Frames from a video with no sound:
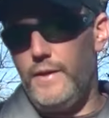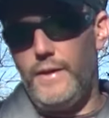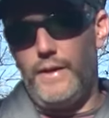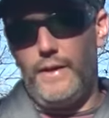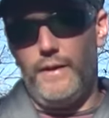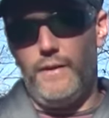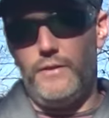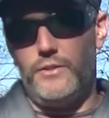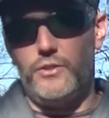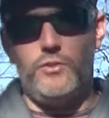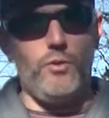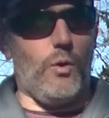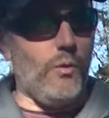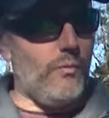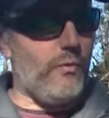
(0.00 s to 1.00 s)
And
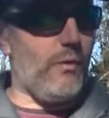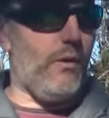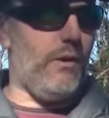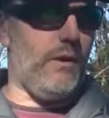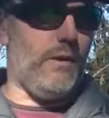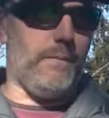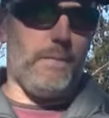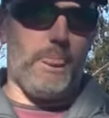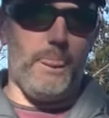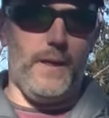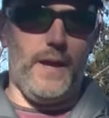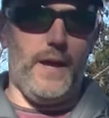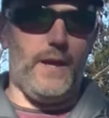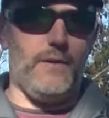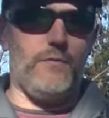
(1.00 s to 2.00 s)
just overall,
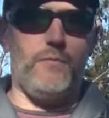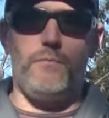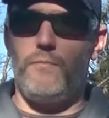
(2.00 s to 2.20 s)
that